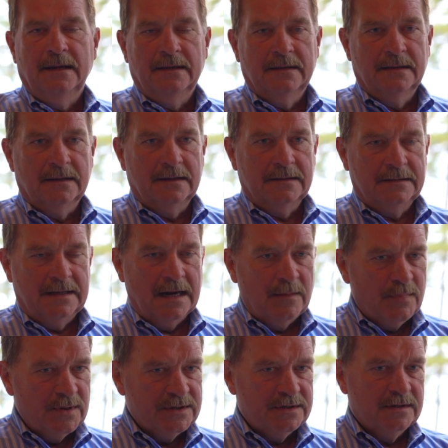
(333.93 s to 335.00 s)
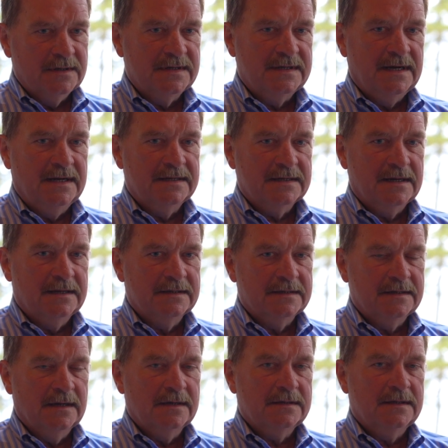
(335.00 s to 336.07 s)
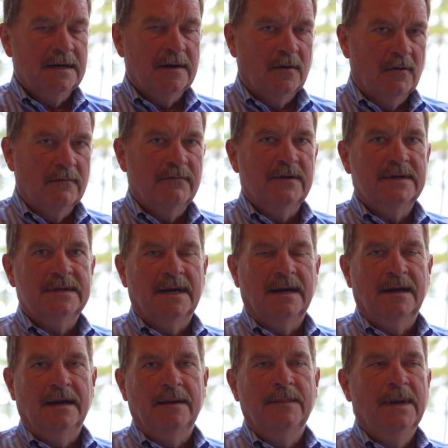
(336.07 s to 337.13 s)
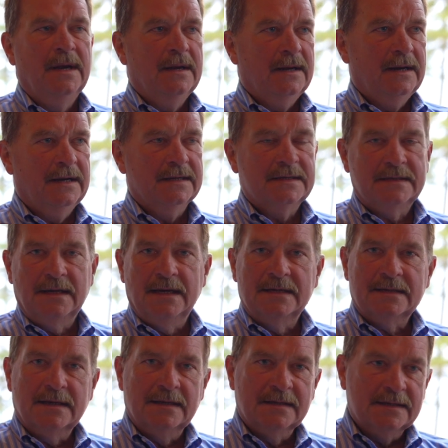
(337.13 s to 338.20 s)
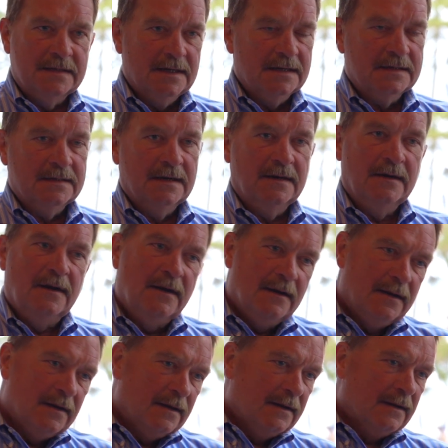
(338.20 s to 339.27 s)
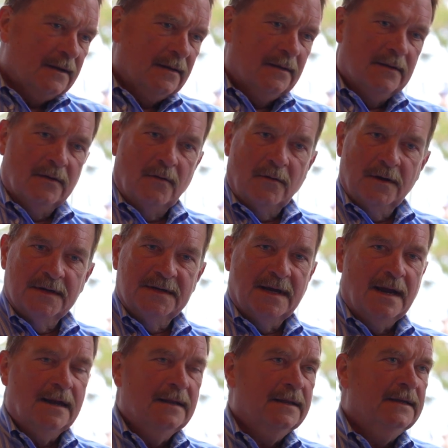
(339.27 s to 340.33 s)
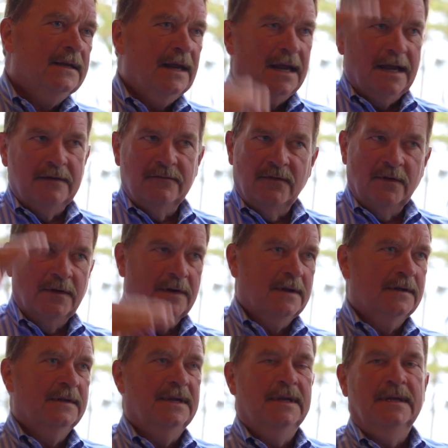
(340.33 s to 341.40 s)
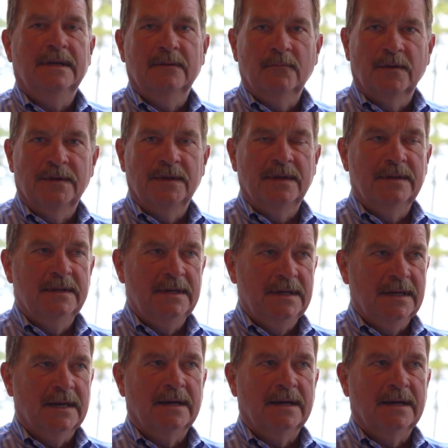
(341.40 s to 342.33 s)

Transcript: The temperature stays consistent over time, and it stays consistent horizontally and vertically within the